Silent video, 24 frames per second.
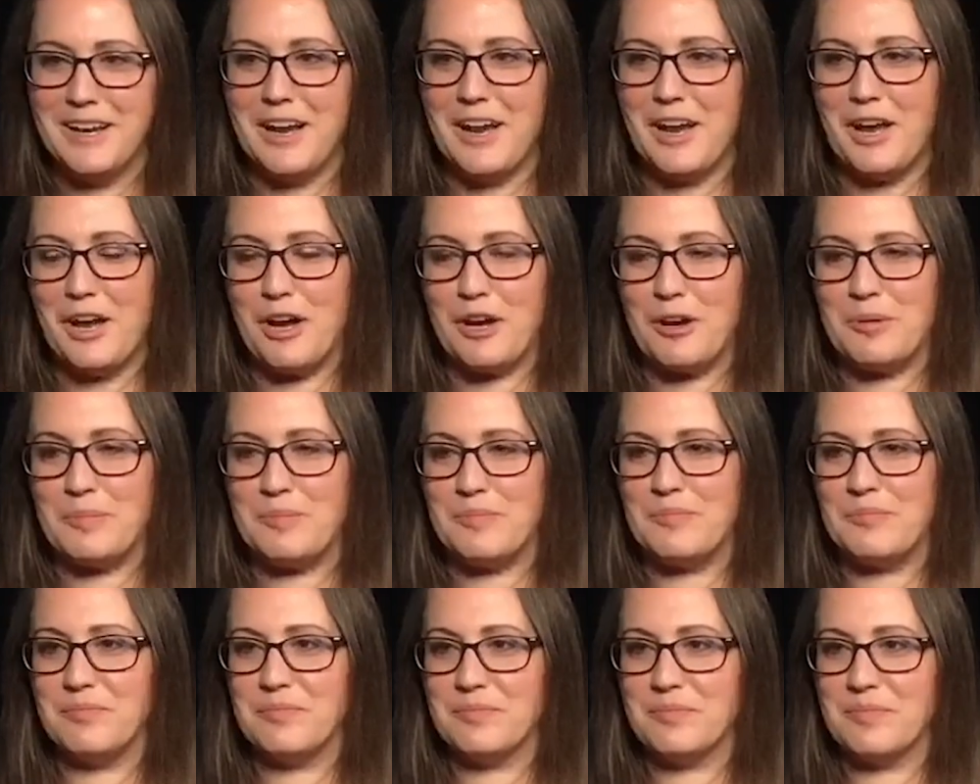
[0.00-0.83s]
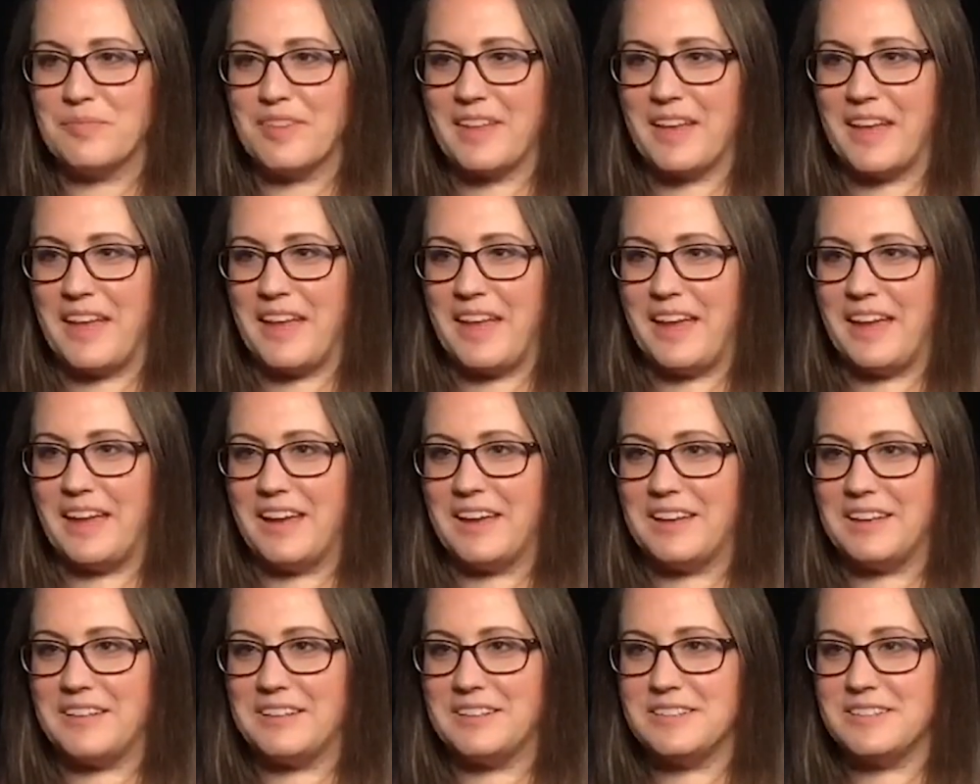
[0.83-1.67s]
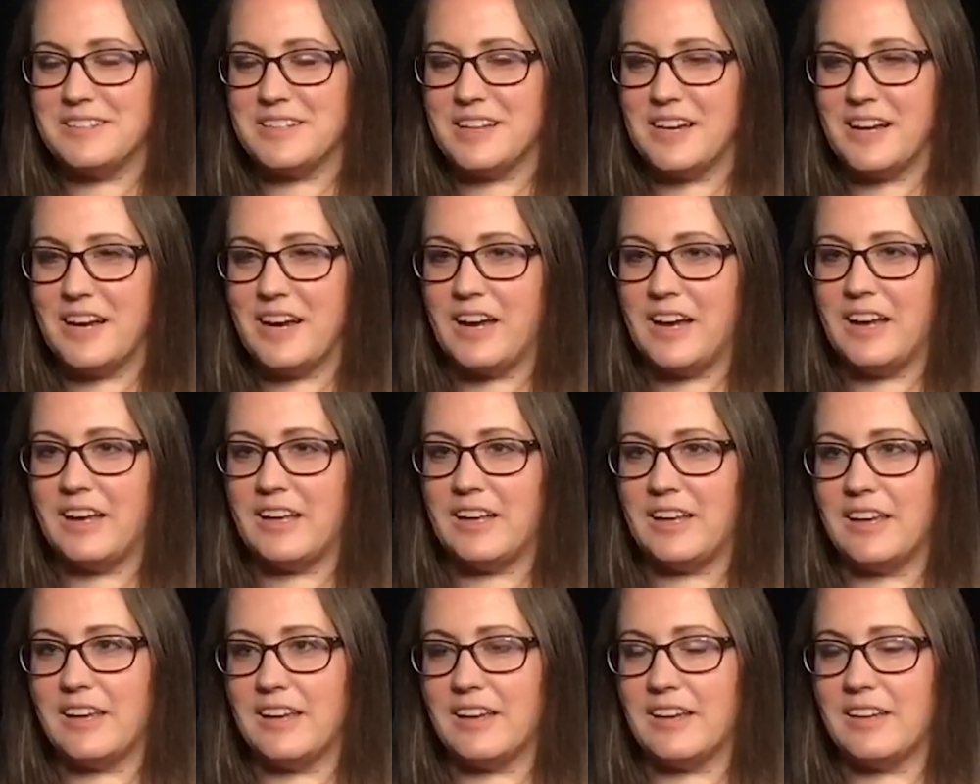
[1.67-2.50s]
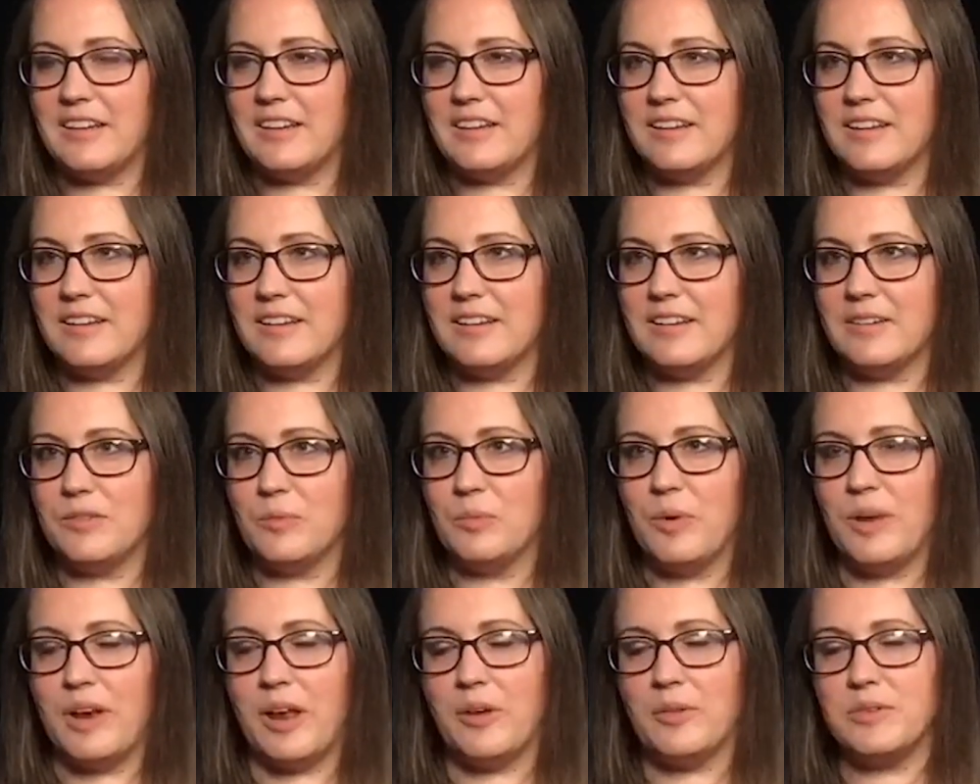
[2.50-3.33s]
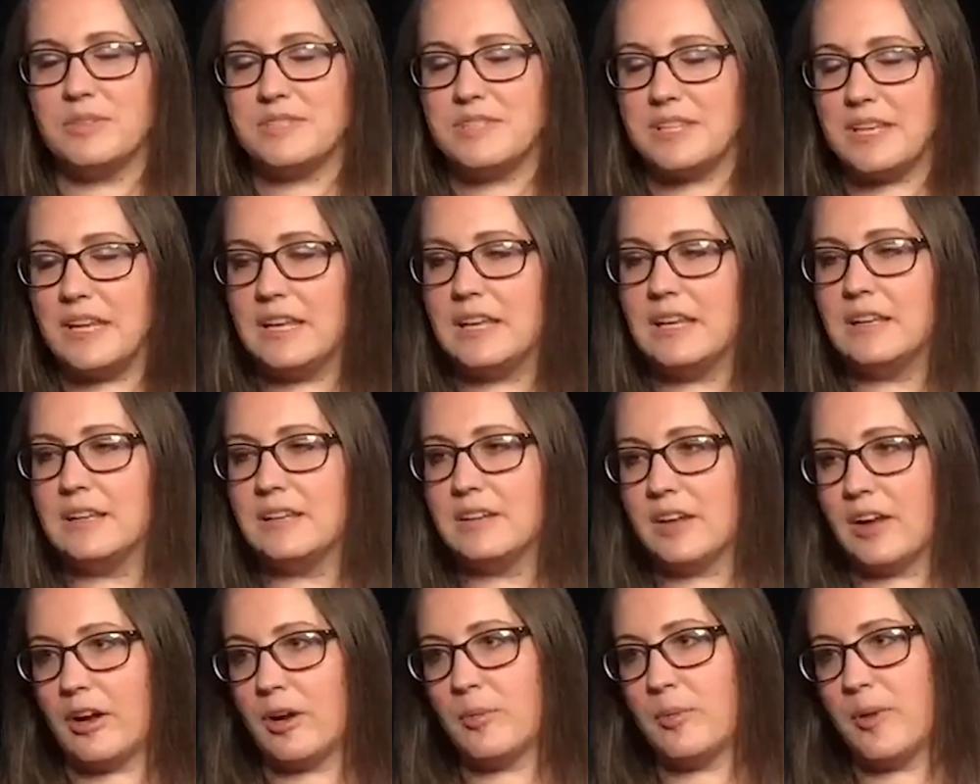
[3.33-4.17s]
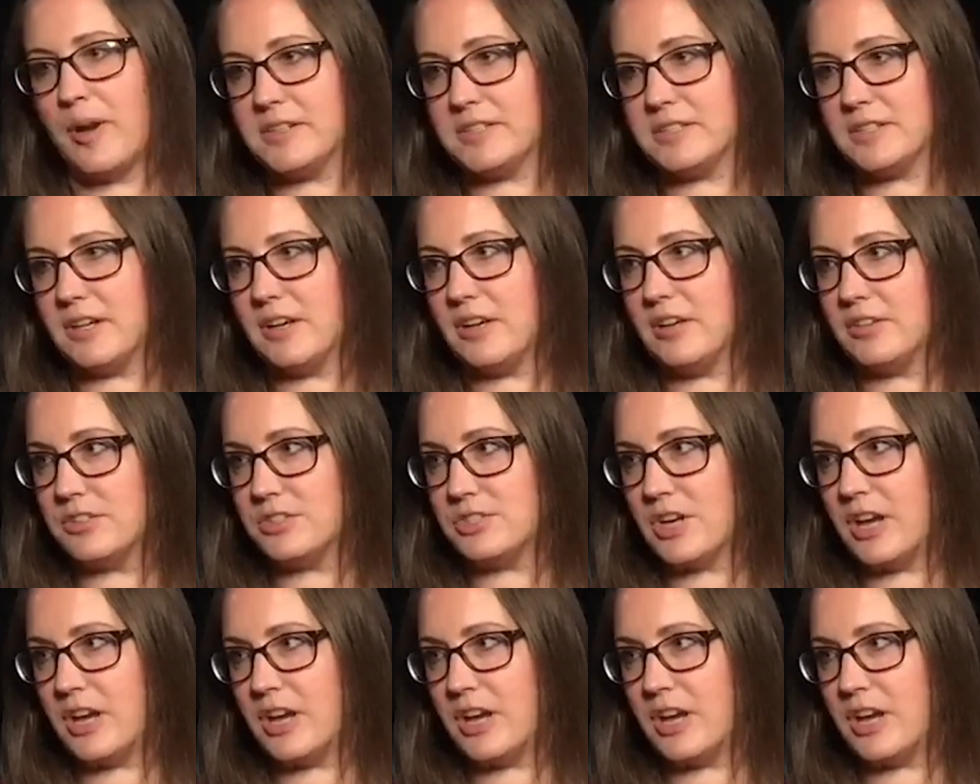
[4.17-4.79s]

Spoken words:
And when I was in chiropractic college,